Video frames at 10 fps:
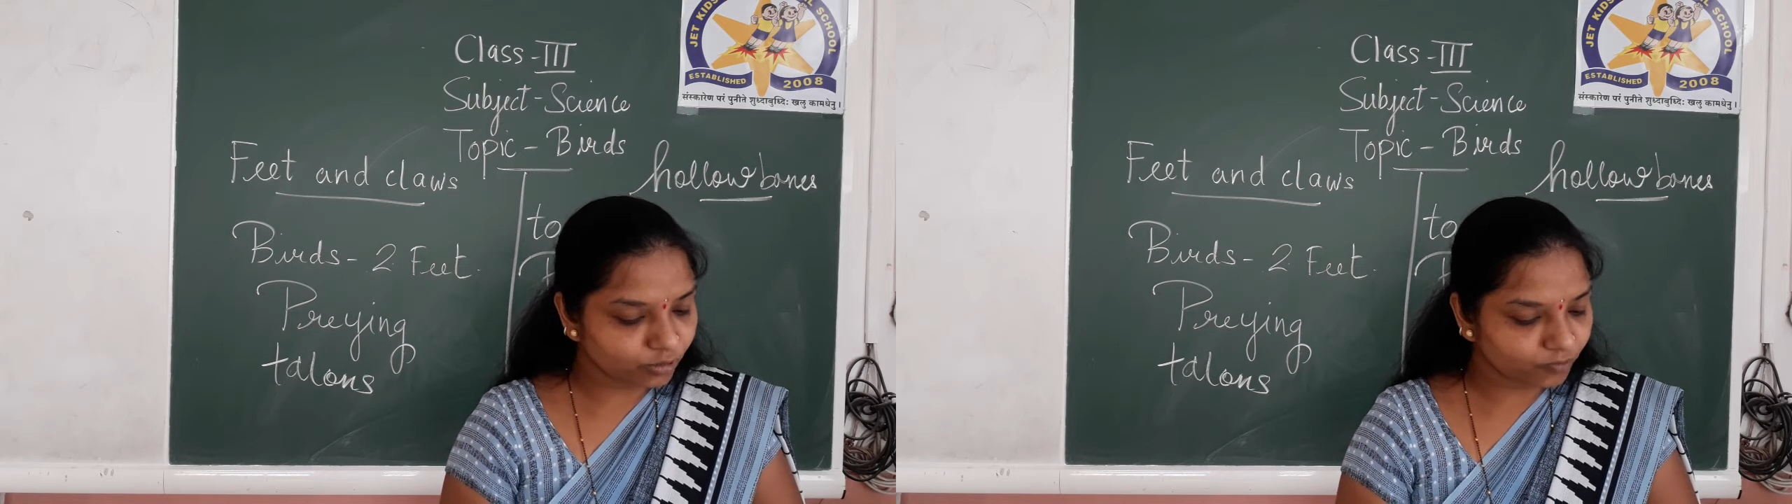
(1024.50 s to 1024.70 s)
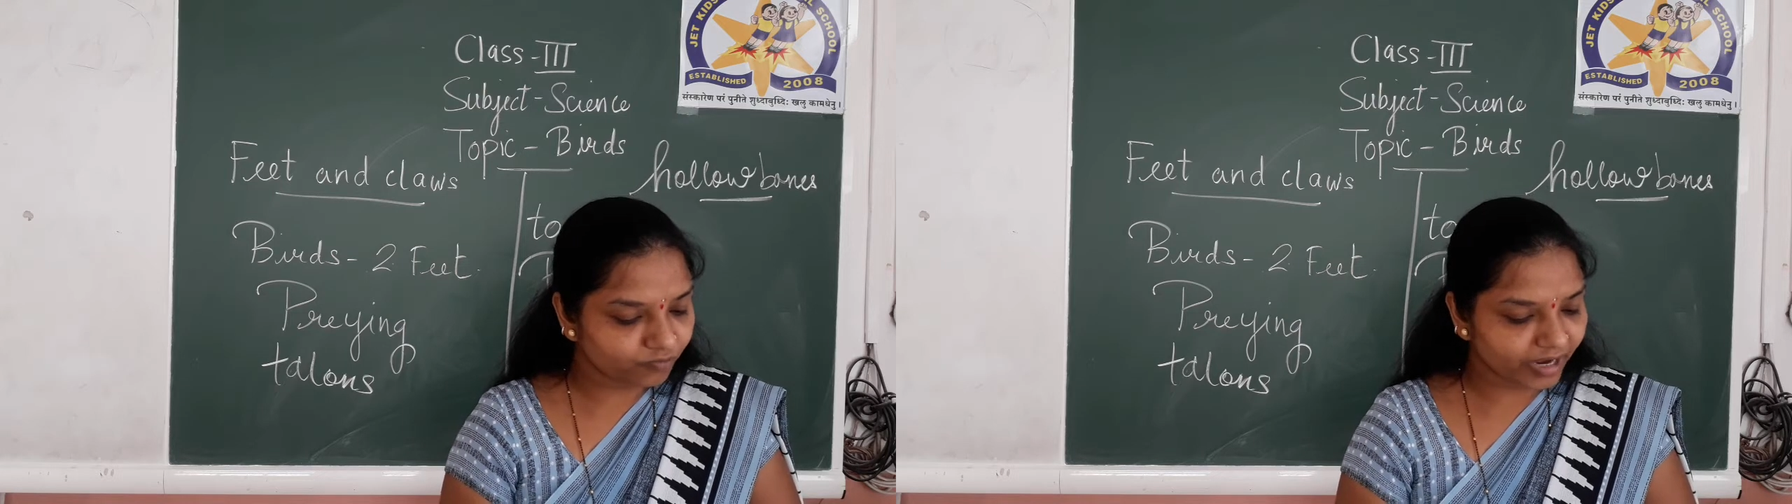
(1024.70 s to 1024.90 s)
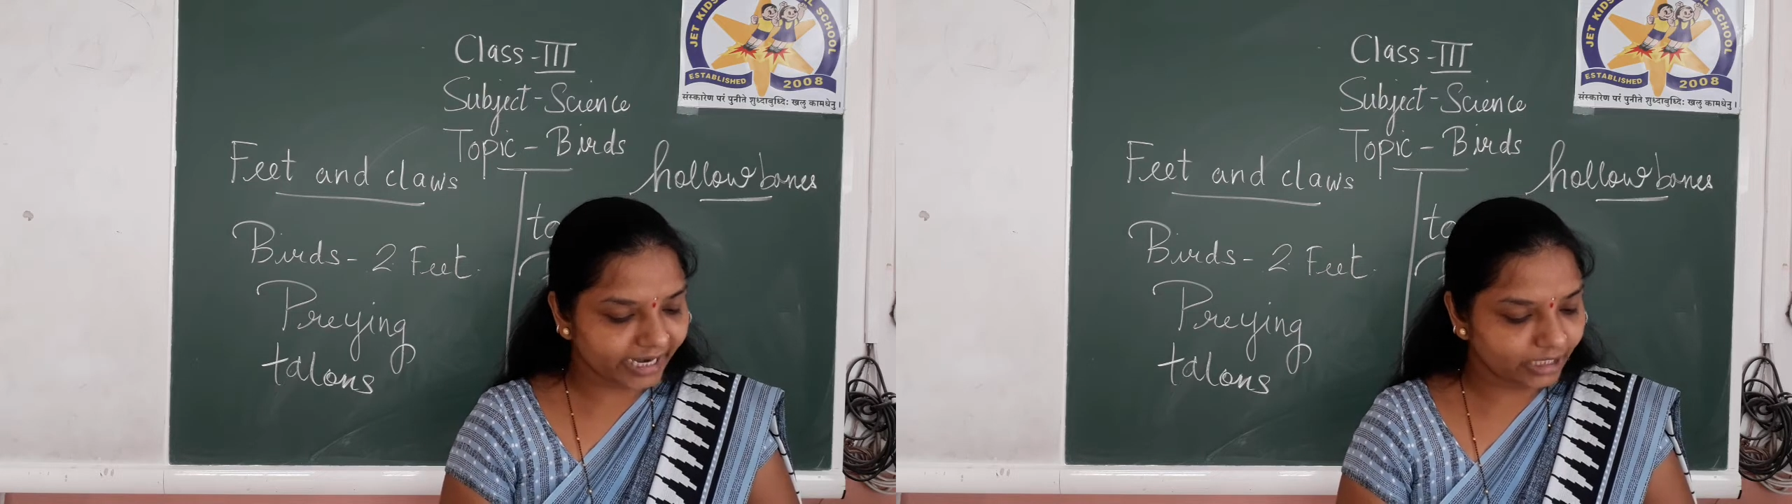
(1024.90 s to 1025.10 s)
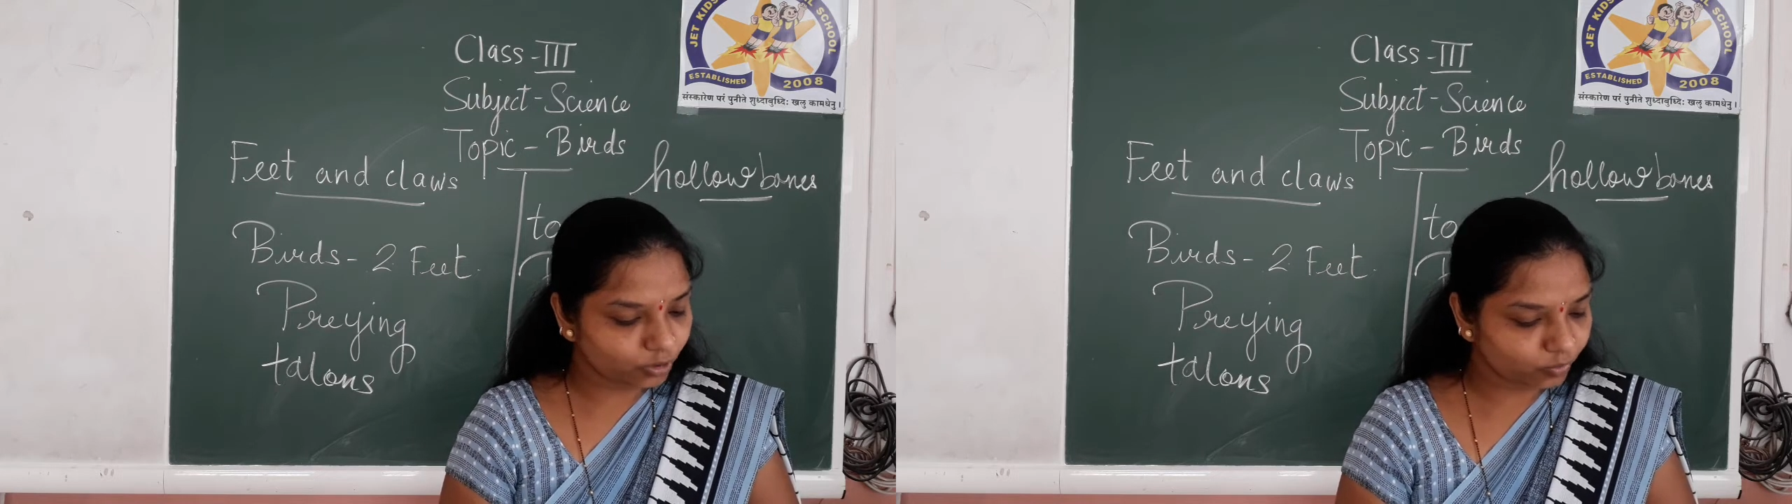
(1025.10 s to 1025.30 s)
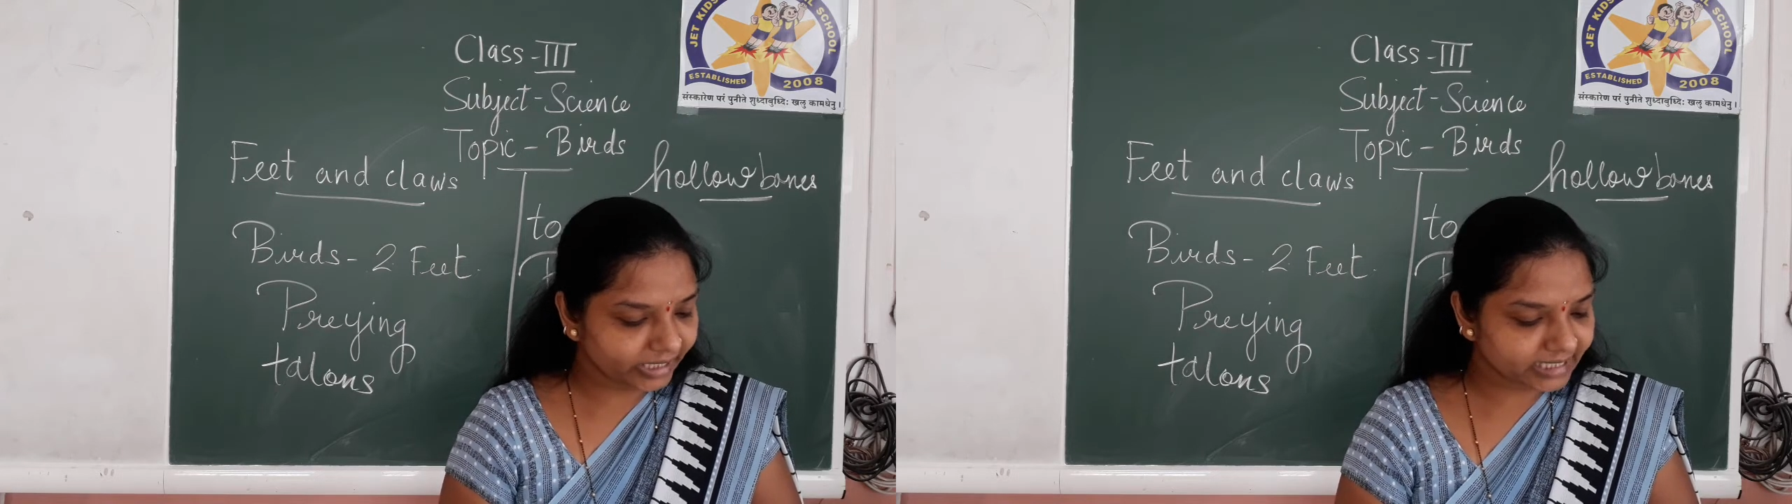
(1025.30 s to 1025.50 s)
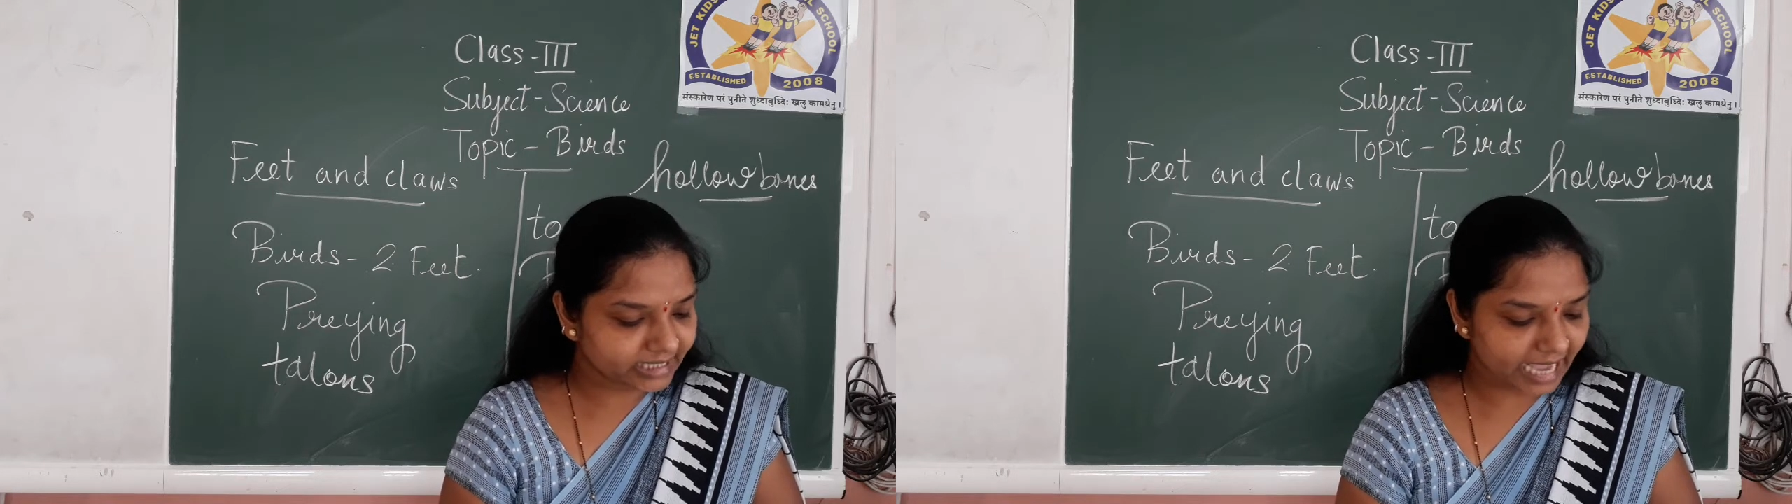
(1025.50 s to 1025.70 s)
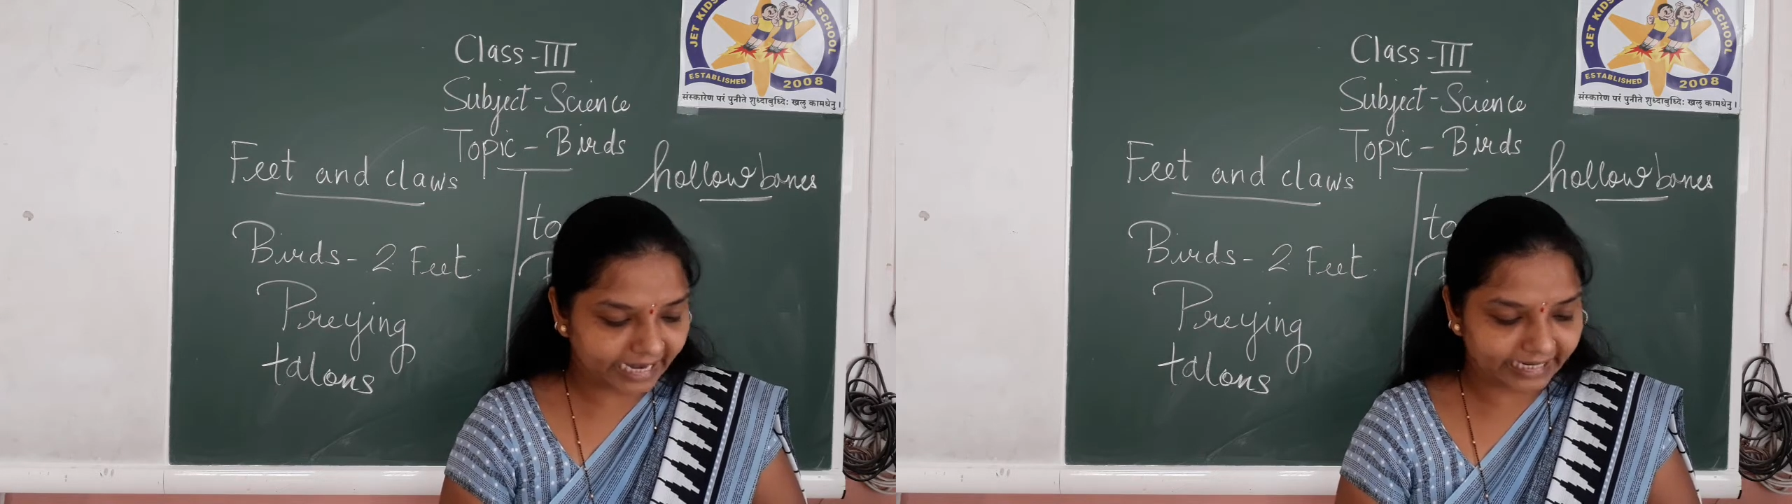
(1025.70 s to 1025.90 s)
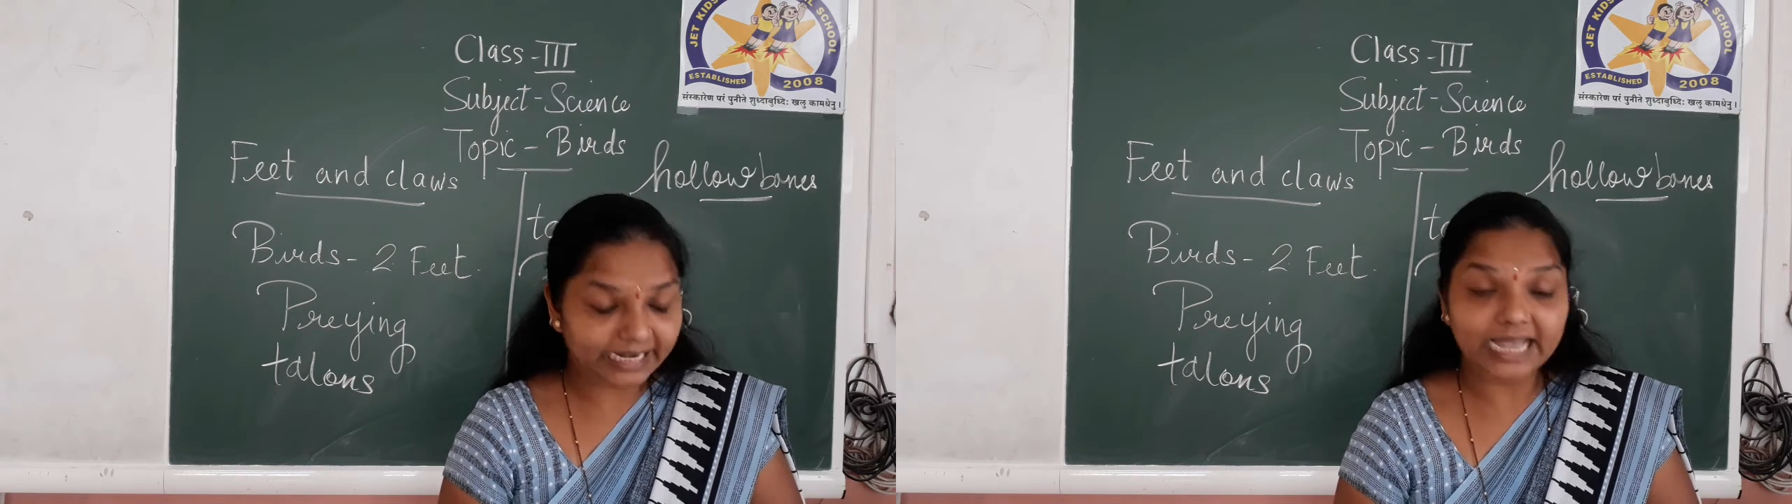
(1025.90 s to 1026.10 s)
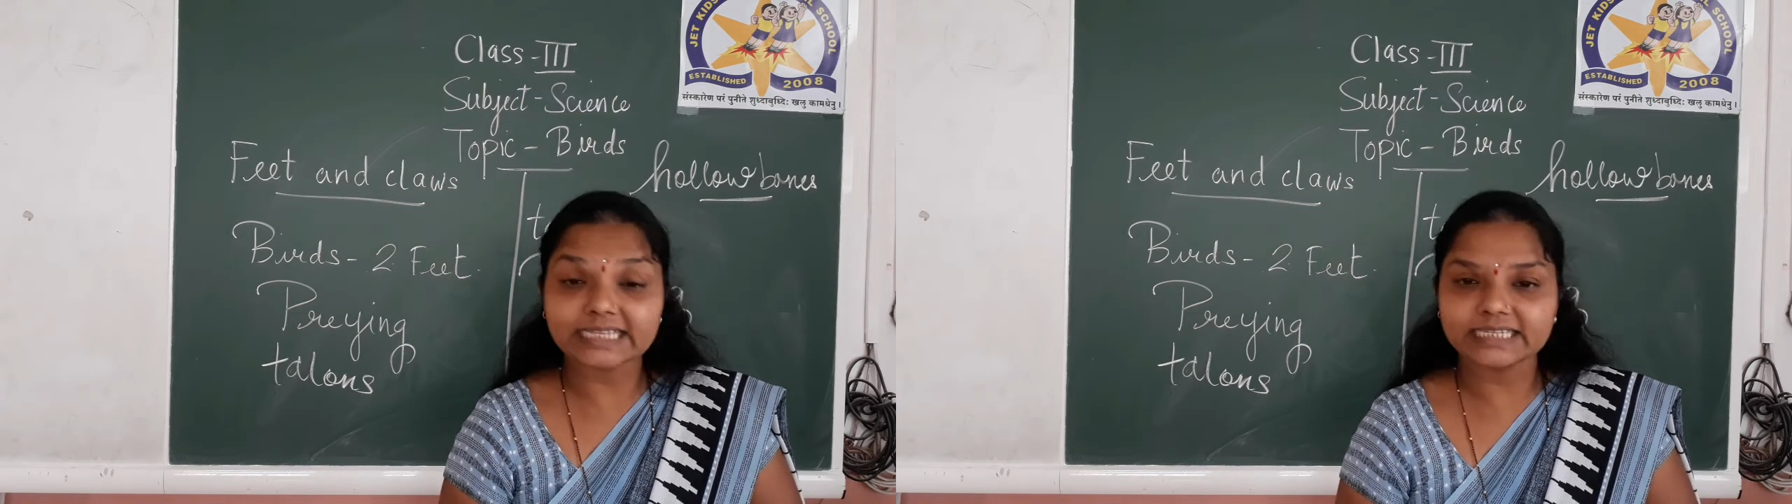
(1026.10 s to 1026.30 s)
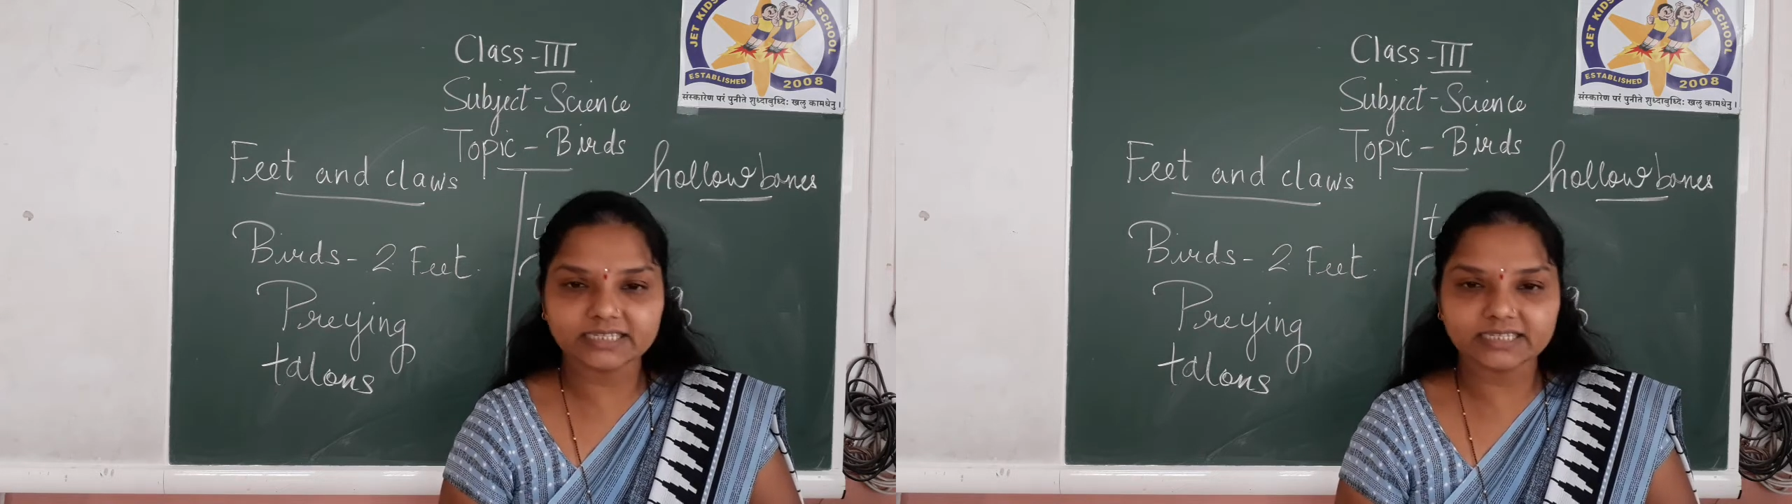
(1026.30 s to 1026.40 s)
to find twigs and grass